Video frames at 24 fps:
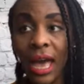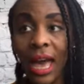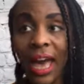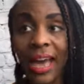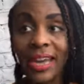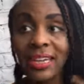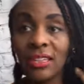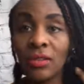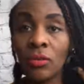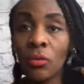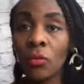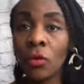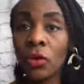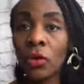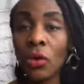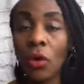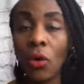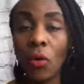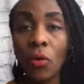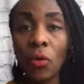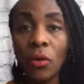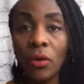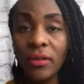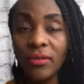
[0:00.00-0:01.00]
I didn't want
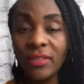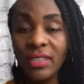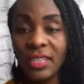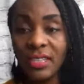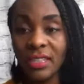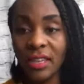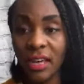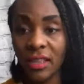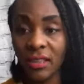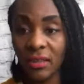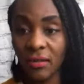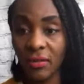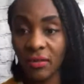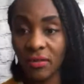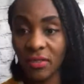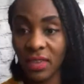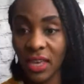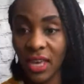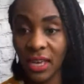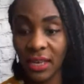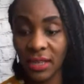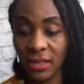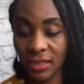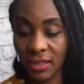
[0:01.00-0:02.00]
all of these other
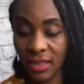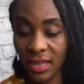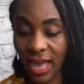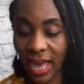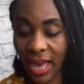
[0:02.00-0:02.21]
things.